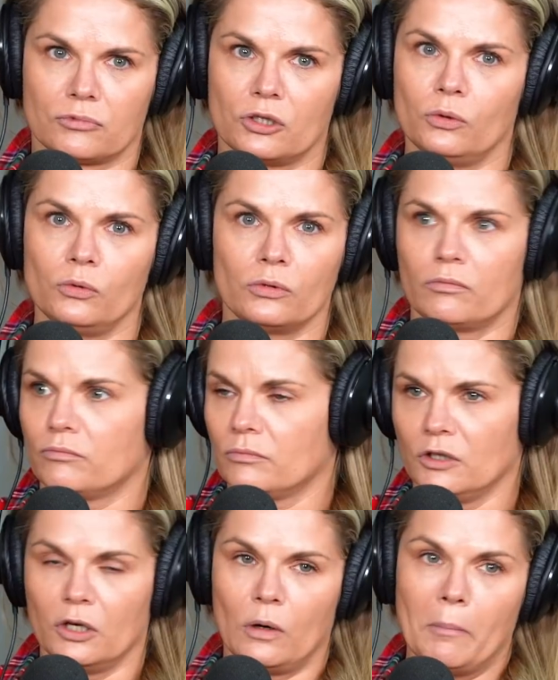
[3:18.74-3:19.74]
two
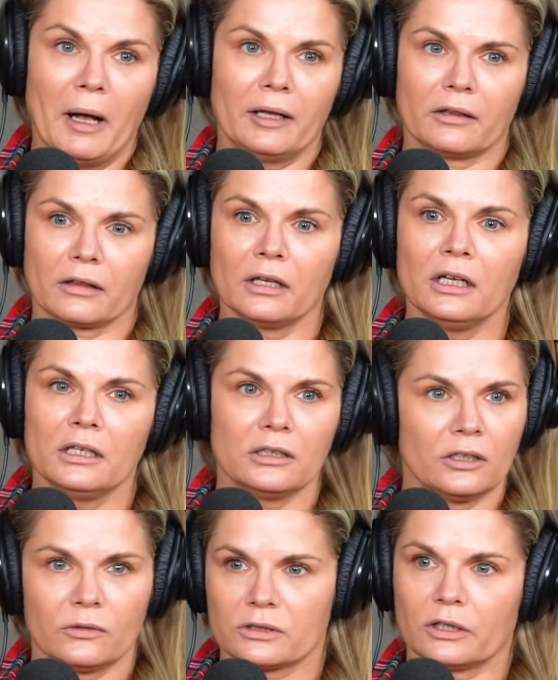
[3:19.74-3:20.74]
you know, a month,
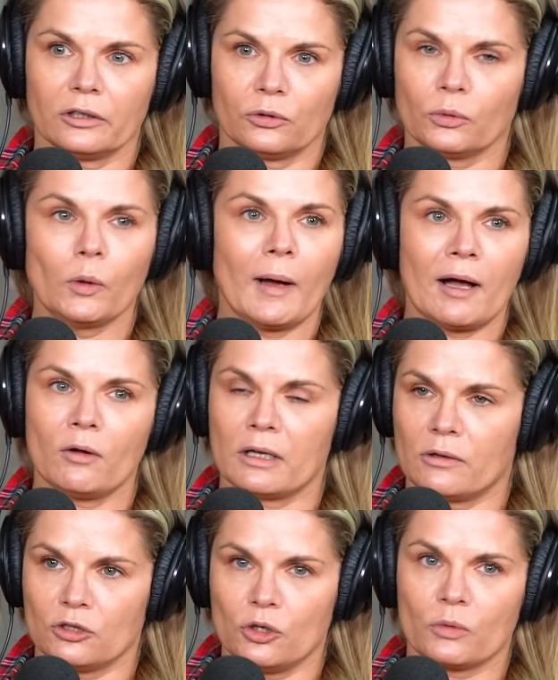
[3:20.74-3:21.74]
you know, until it grew out
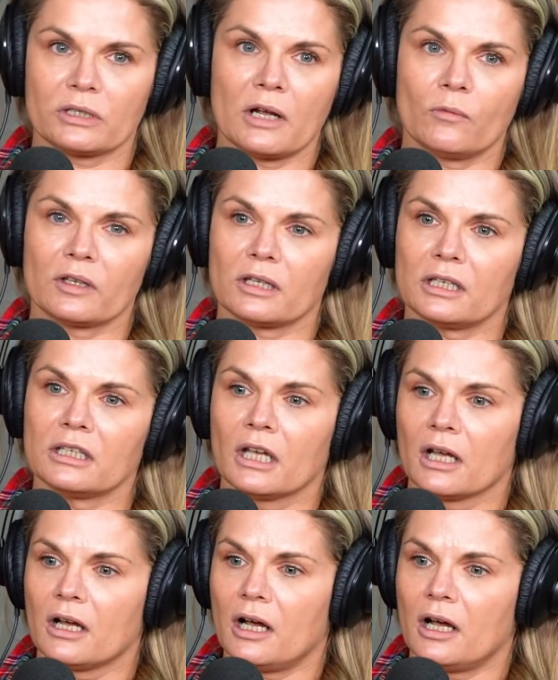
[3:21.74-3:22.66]
and you were done with it.